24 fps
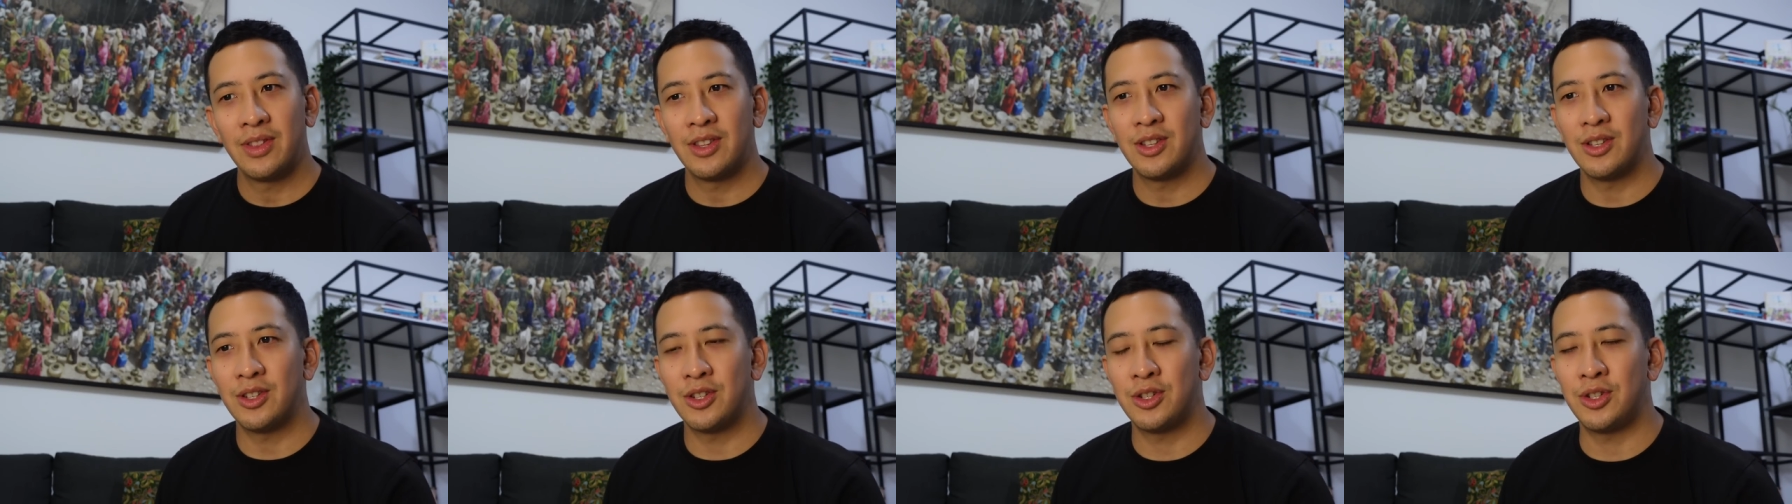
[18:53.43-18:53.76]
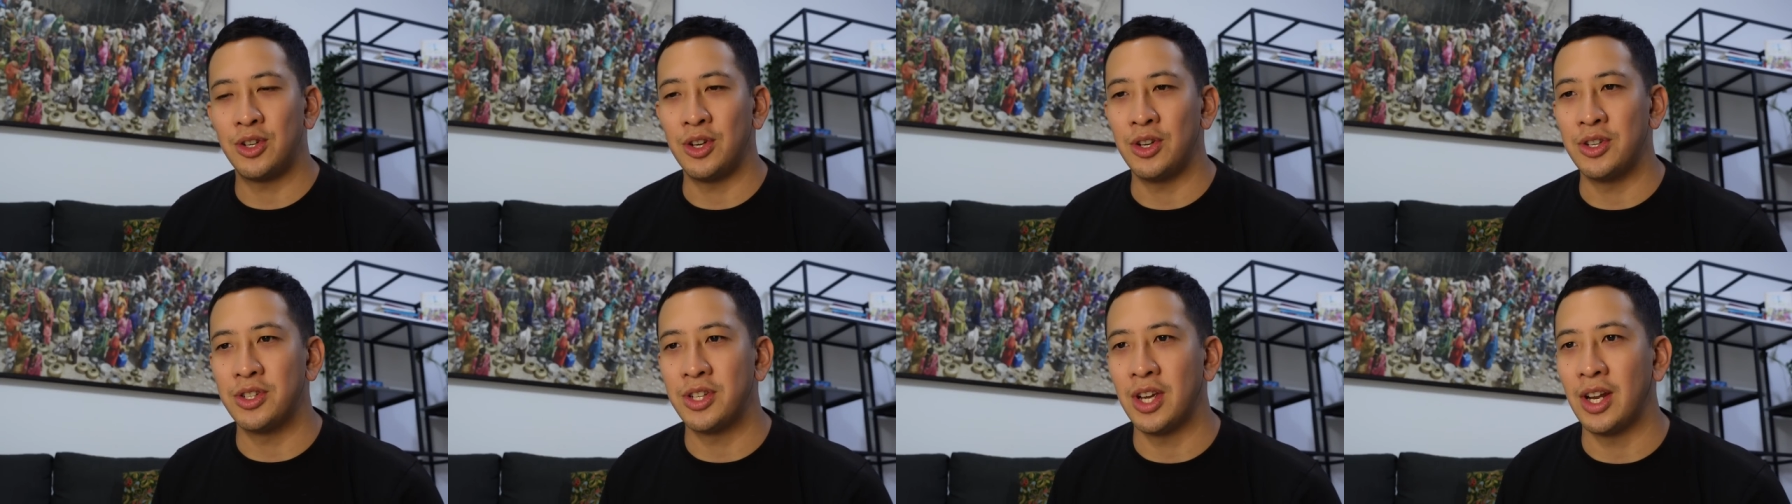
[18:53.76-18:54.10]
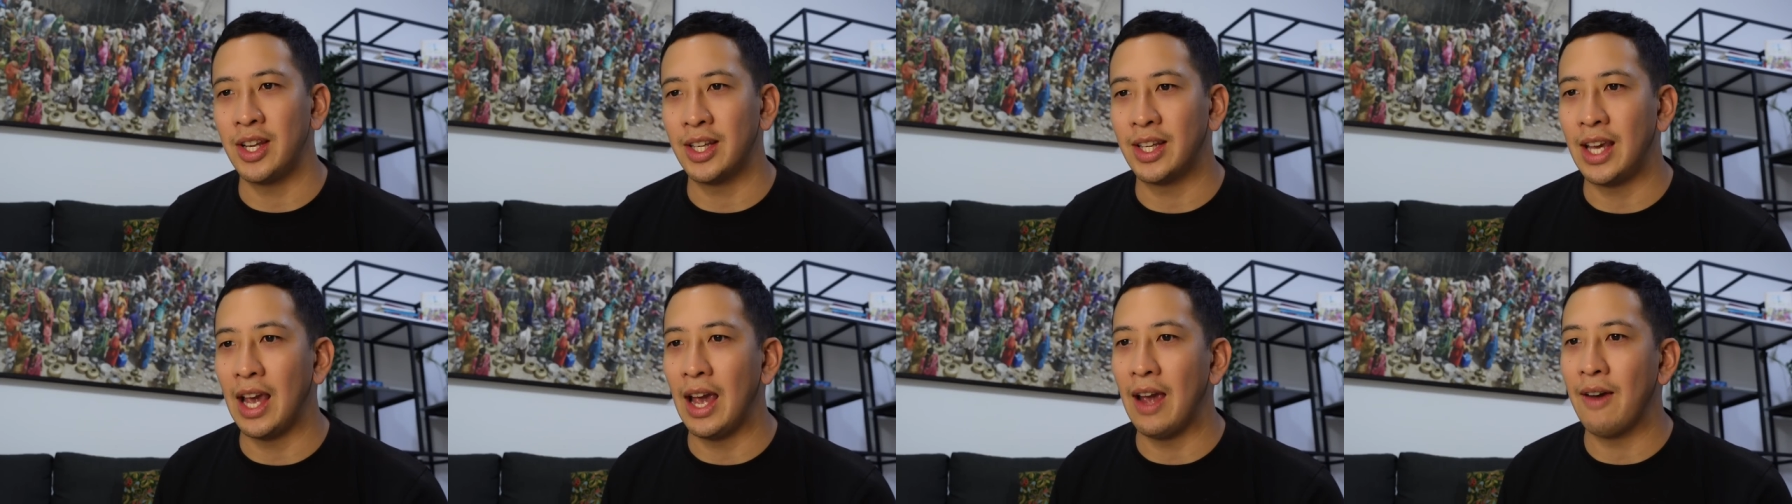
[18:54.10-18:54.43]
students
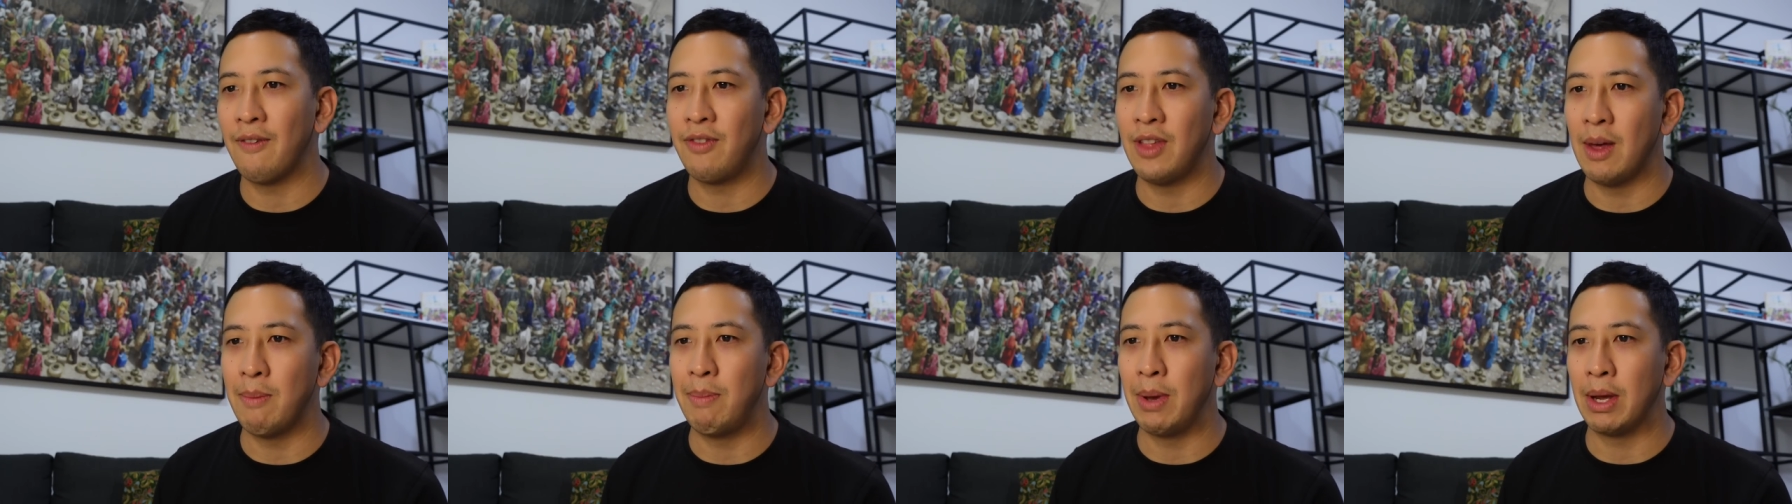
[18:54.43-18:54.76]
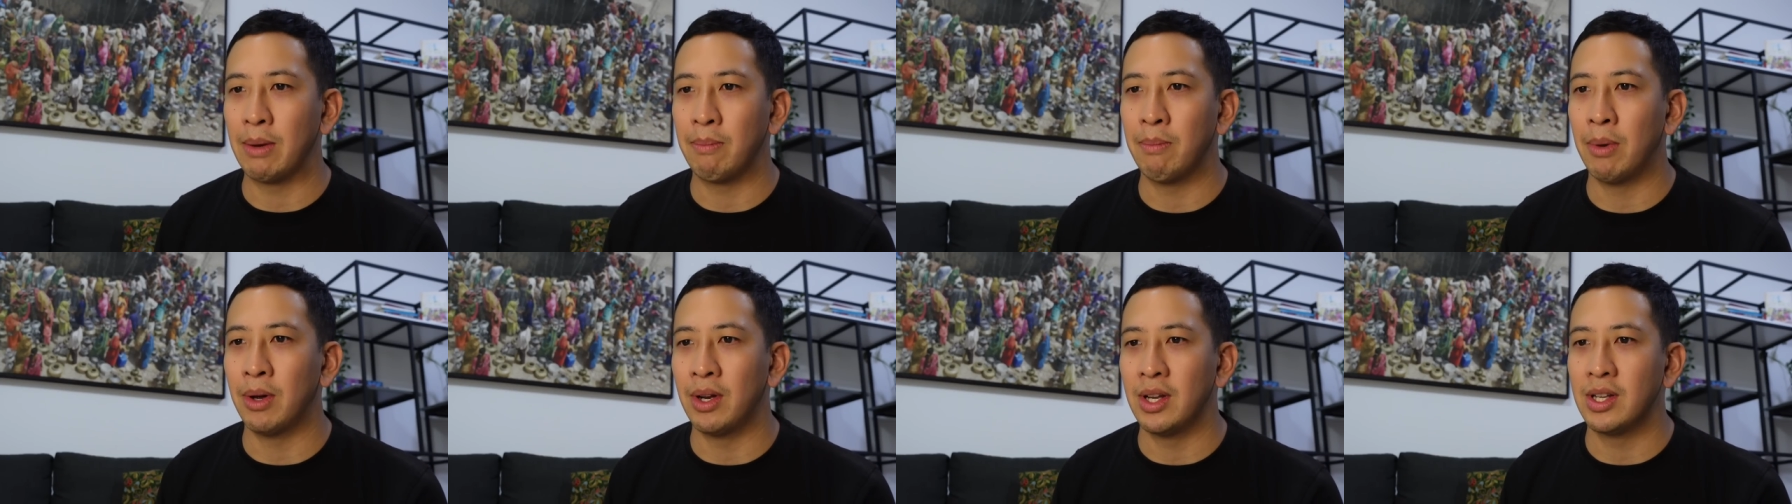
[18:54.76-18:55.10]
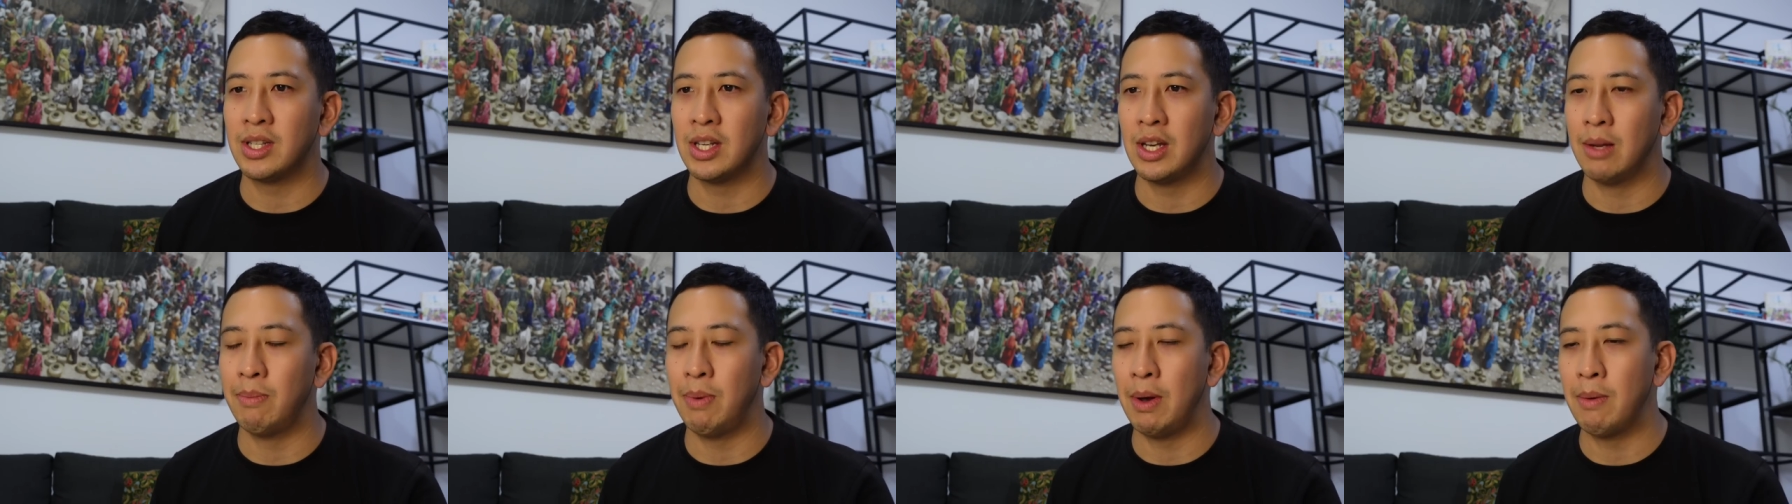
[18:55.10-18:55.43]
only get if they're being
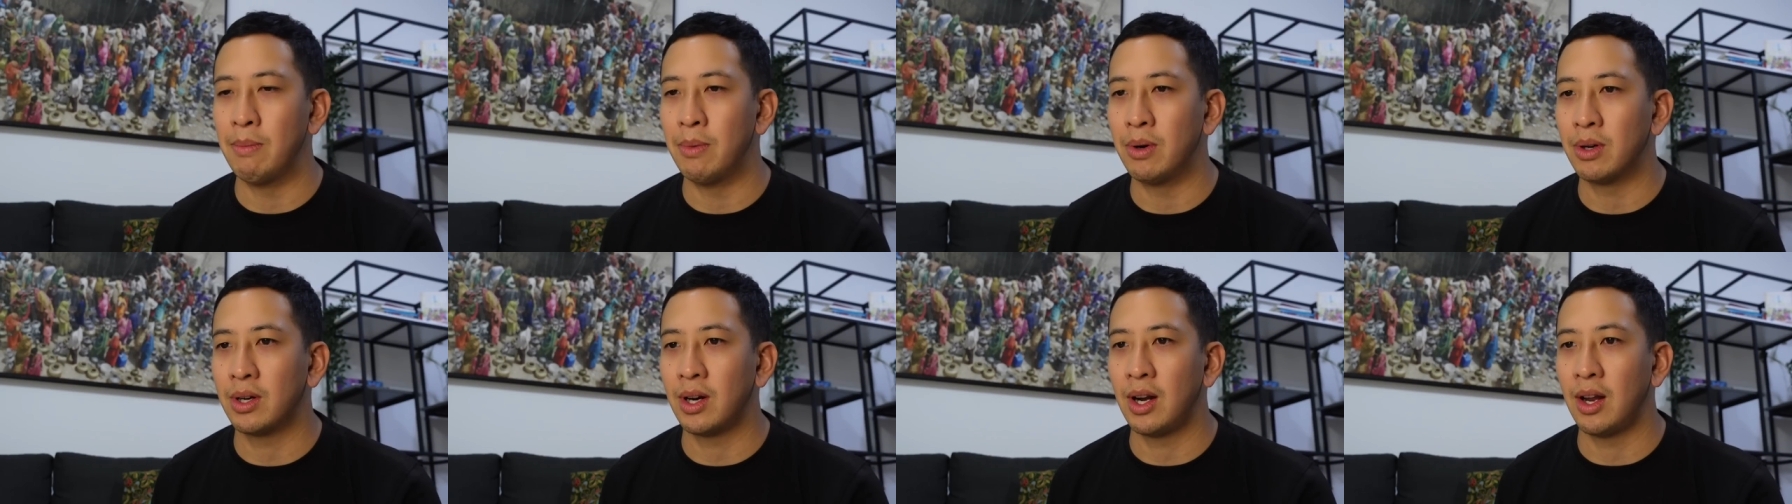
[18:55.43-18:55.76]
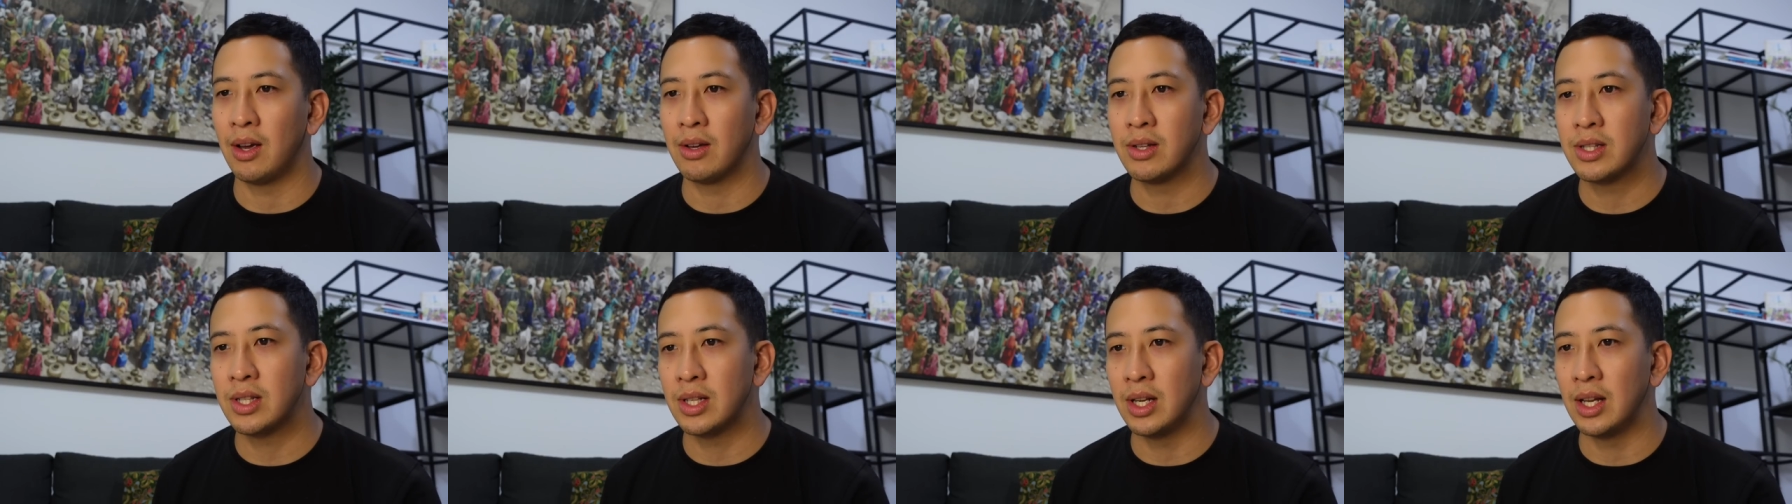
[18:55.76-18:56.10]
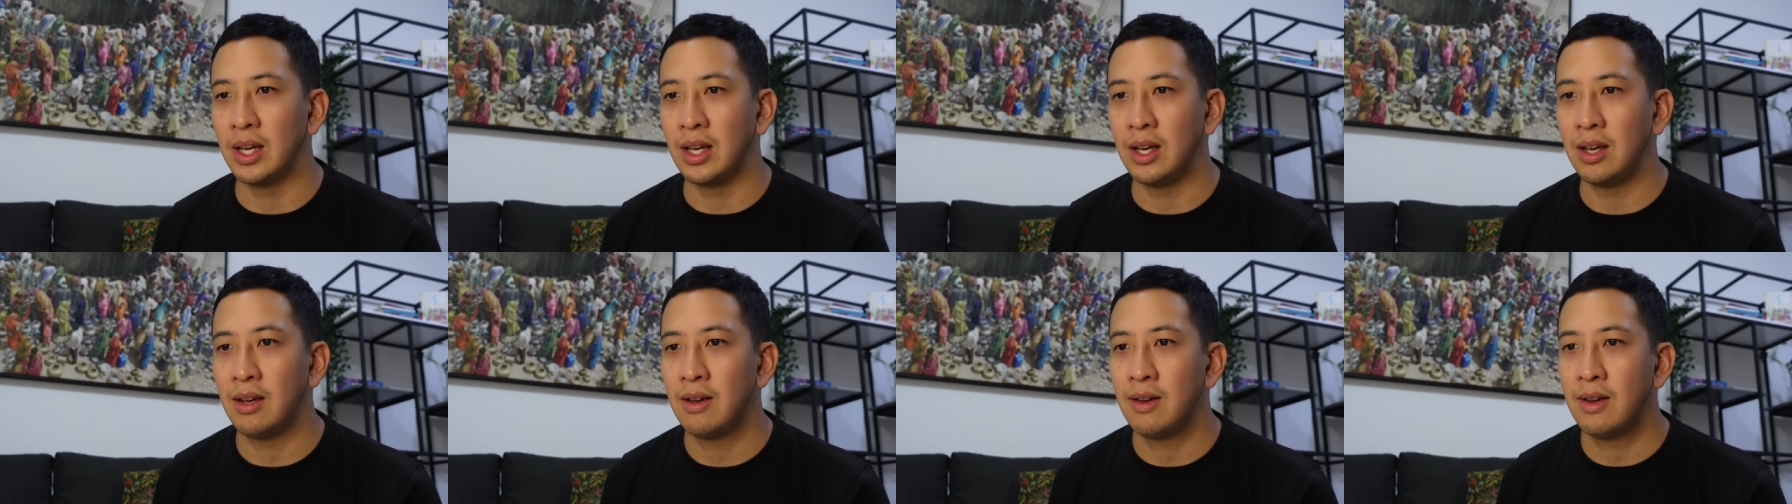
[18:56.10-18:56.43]
monitored a bit more
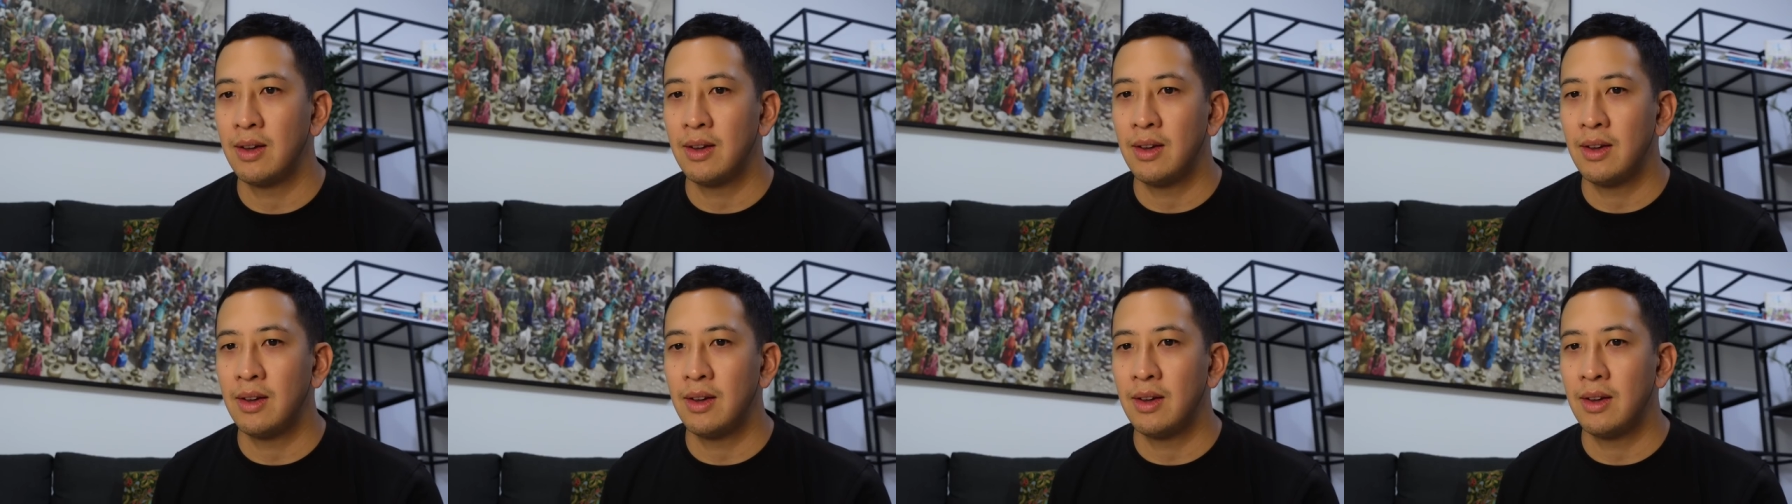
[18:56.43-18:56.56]
closely.